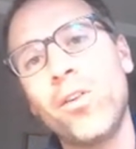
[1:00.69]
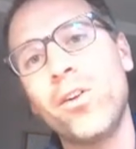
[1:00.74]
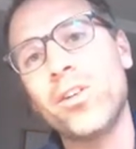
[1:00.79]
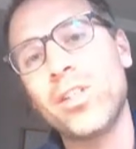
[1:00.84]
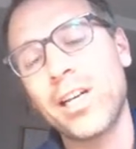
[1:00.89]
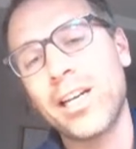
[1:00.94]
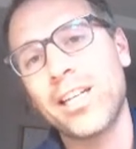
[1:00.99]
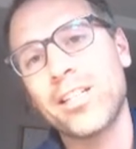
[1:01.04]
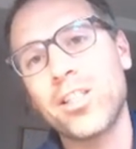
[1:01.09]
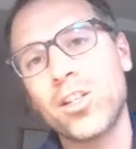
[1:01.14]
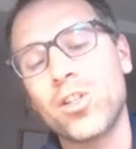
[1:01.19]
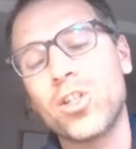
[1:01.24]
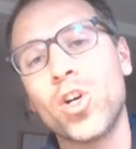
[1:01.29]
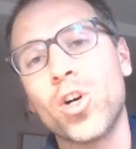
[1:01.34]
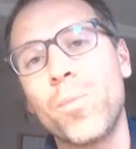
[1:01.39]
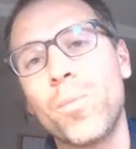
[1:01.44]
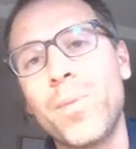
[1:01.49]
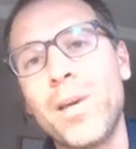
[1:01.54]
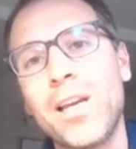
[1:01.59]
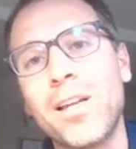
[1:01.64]
There's, I guess, there's
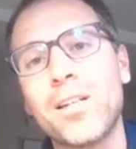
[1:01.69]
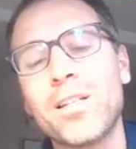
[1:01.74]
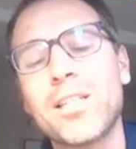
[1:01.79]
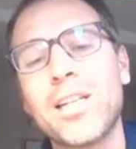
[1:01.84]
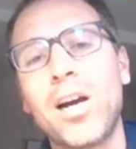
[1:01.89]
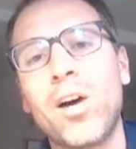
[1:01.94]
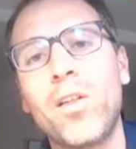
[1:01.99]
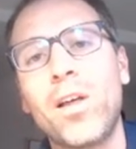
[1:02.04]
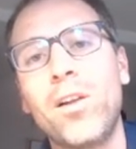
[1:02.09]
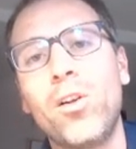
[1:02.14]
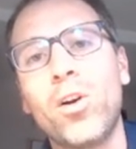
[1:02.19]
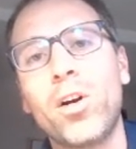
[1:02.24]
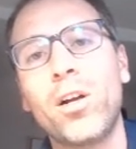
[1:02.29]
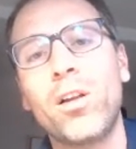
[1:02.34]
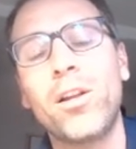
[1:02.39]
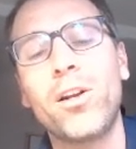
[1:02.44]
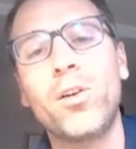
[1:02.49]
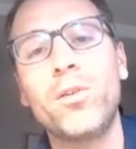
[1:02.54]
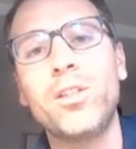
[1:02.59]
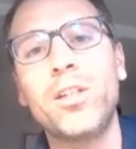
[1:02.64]
European style that look a
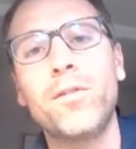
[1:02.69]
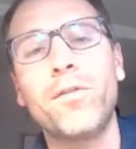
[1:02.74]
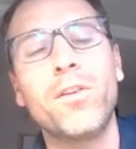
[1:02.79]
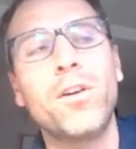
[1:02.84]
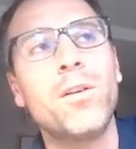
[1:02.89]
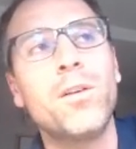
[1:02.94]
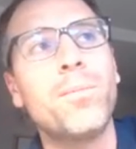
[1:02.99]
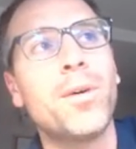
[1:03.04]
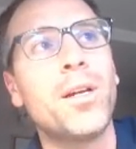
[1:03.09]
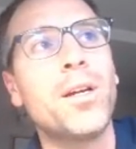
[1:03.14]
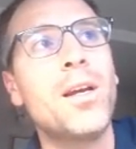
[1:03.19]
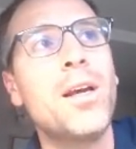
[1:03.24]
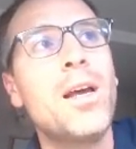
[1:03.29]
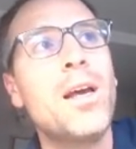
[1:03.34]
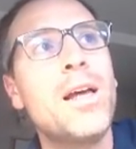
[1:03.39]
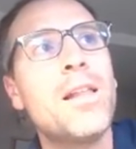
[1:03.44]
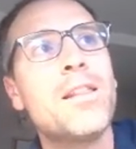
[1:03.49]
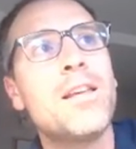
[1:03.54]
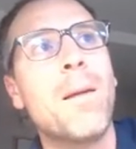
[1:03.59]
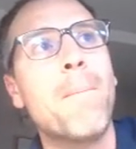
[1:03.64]
little different, but the